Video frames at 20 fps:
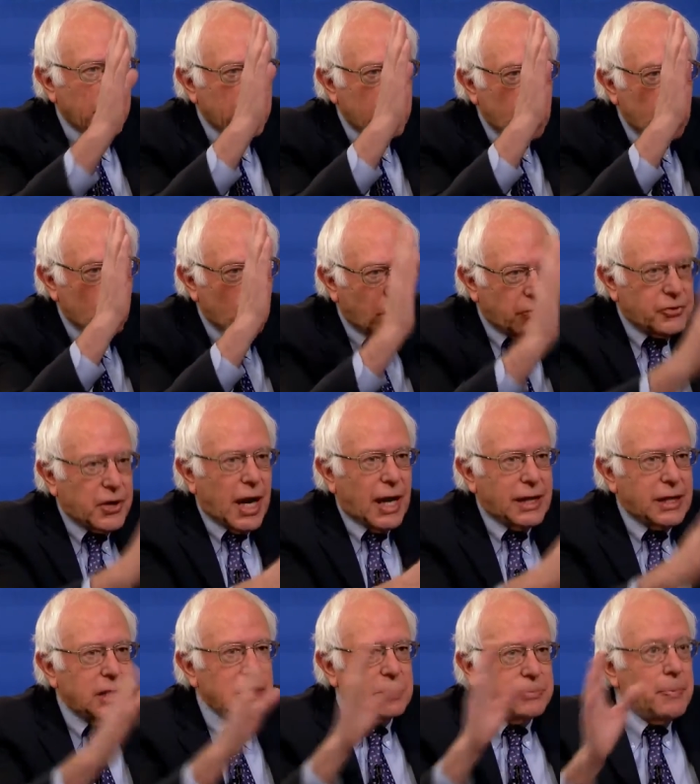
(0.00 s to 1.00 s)
You have
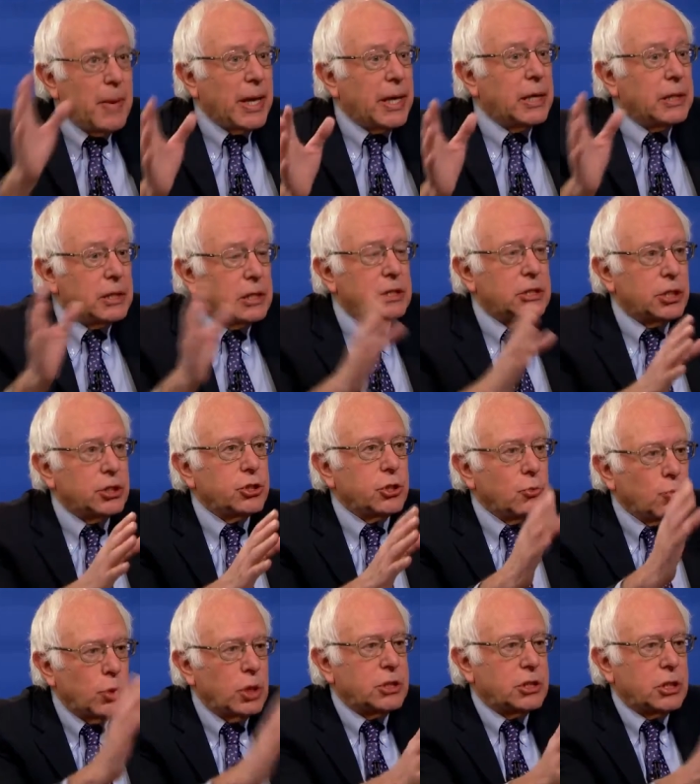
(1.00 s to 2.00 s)
got to make a
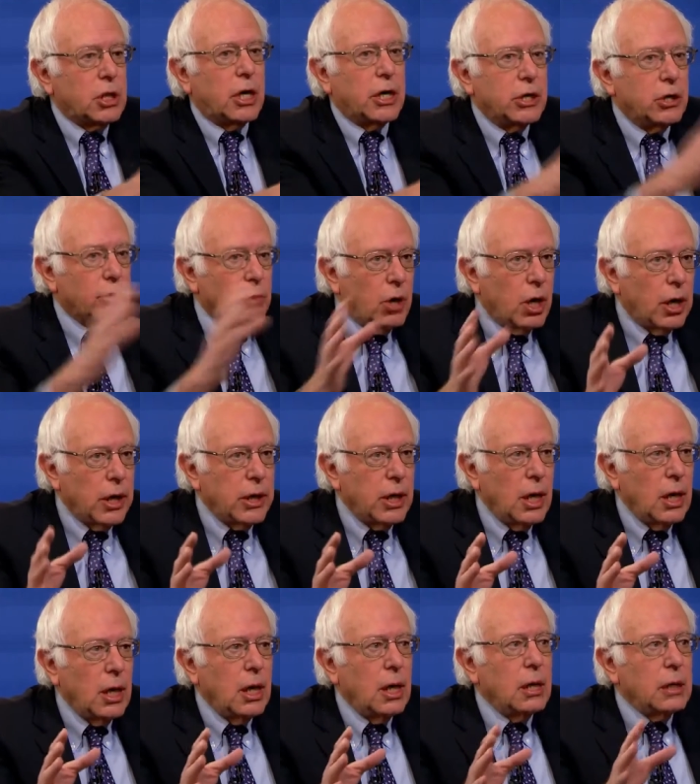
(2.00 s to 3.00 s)
decision which side you're on.
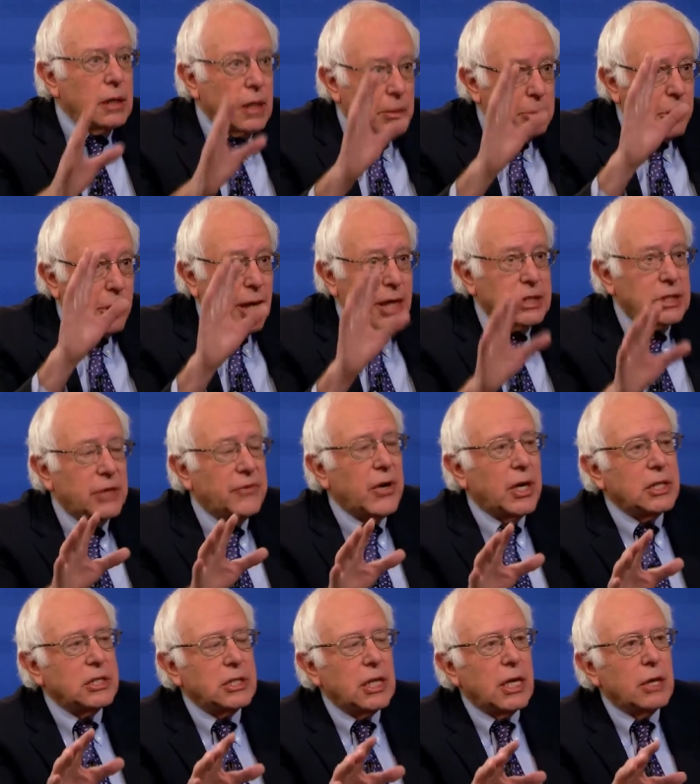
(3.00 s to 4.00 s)
Democrats have got
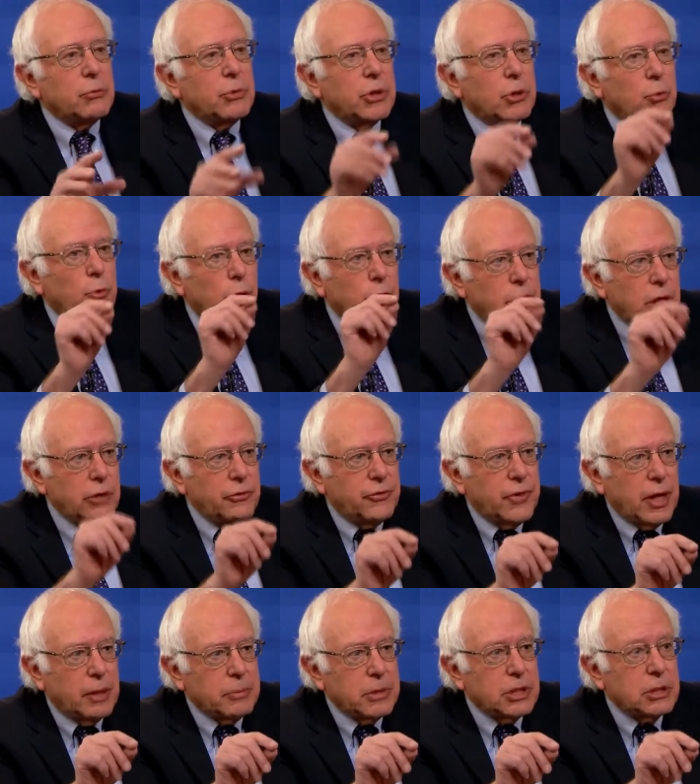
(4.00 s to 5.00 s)
to stand with the working
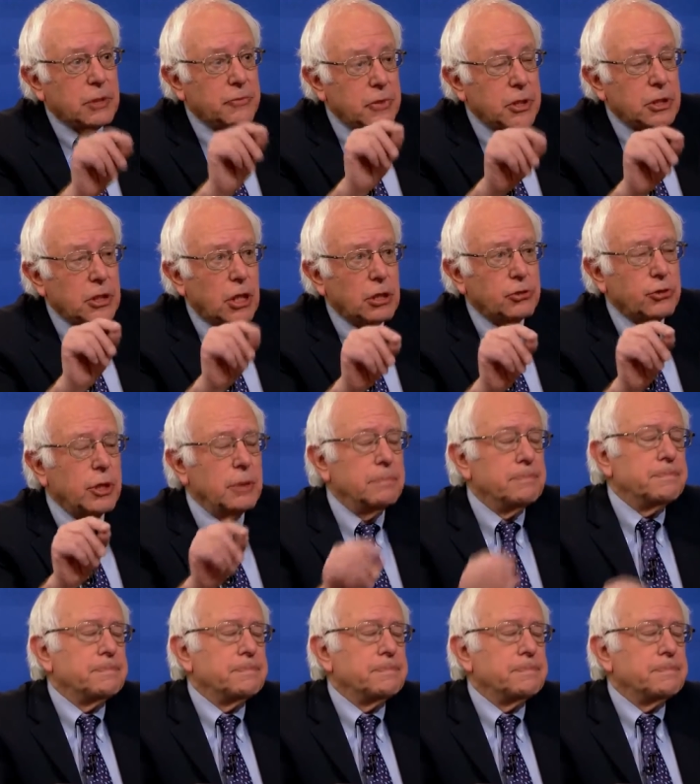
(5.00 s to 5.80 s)
families of this country.